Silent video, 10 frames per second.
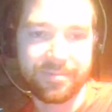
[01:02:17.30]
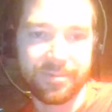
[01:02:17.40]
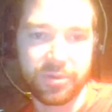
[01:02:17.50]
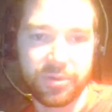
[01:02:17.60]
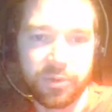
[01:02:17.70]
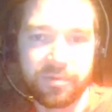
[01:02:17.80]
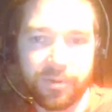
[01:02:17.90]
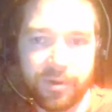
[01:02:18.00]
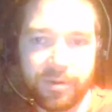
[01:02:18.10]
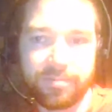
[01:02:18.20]
Or 2-4.
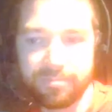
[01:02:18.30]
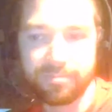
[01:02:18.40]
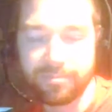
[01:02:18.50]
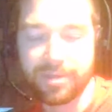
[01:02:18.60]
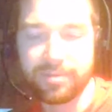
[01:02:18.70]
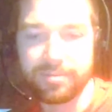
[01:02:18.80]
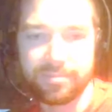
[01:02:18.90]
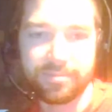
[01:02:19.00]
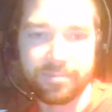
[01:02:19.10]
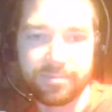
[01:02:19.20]
Oh.
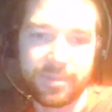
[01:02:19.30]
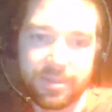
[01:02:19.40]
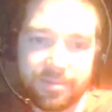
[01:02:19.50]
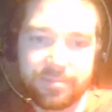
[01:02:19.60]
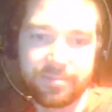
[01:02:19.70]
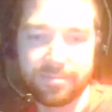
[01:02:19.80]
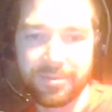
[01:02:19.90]
Okay.